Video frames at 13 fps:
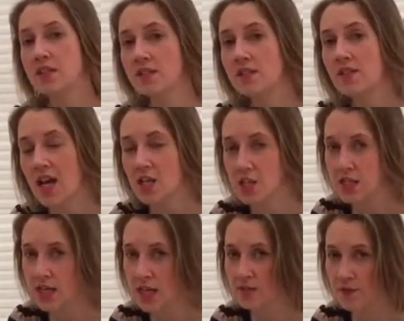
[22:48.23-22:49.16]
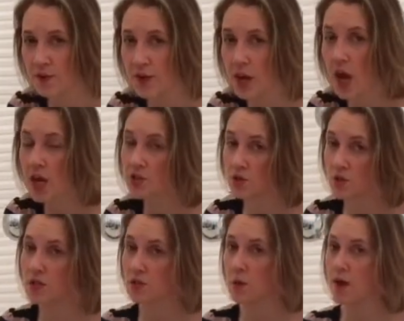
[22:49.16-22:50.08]
it doesn't actually taste very nice
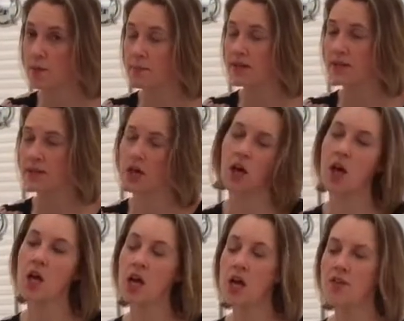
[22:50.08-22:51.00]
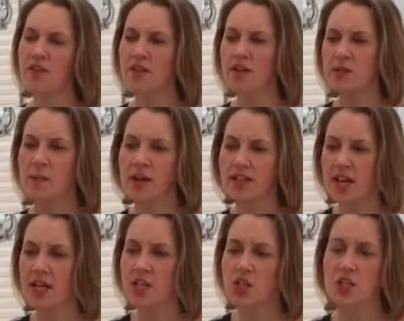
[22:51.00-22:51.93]
or it's quite bitter, their
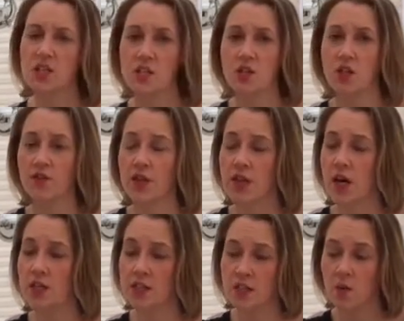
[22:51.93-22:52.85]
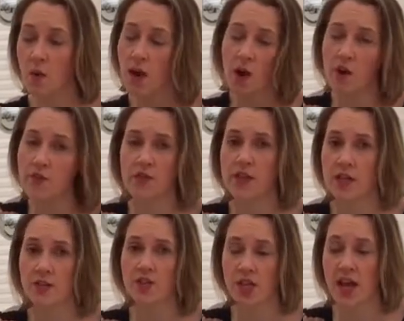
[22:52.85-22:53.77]
expectation is it's not very nice, and quite often
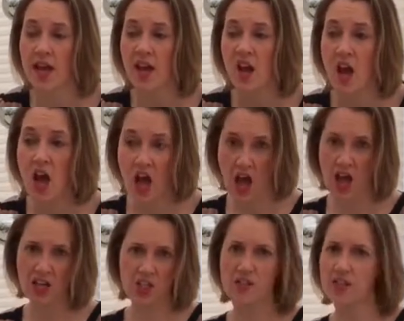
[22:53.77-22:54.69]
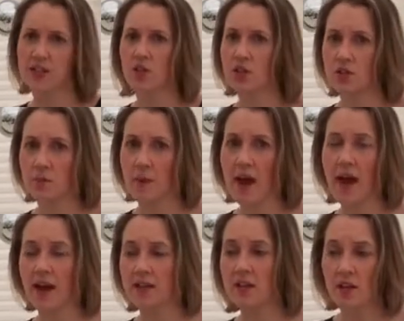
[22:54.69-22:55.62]
they'll say, actually that's not so
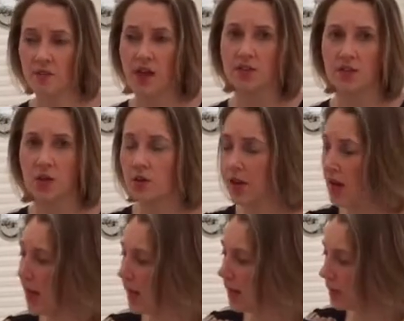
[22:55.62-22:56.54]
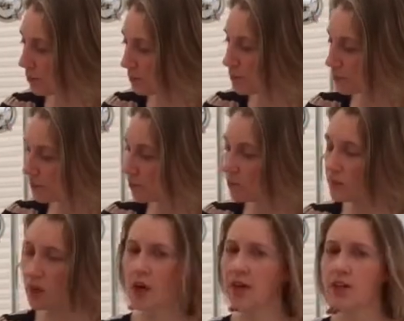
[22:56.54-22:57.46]
bad, that's okay,
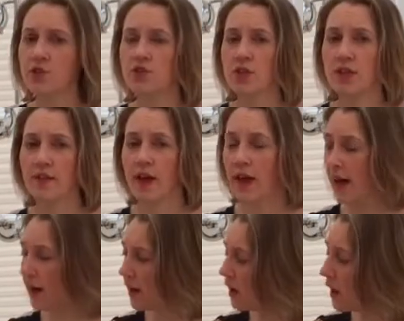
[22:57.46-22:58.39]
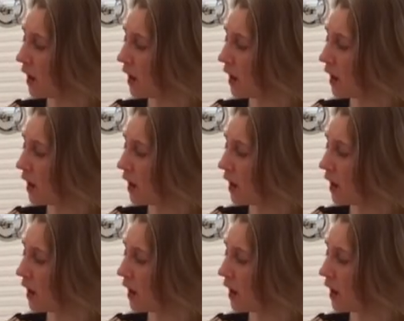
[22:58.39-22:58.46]
I can drink that.